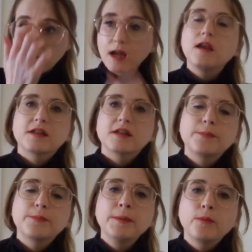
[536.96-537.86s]
lots
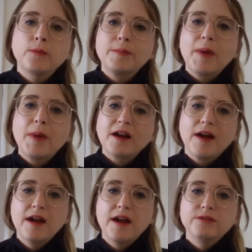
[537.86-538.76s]
of people with
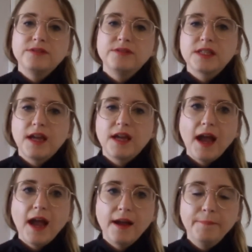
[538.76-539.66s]
background,
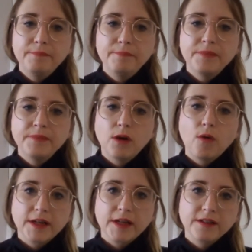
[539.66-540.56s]

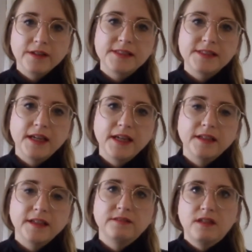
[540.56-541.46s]

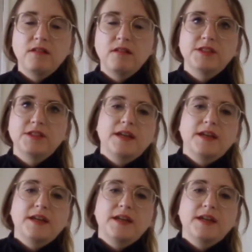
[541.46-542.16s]
organizing knowledge and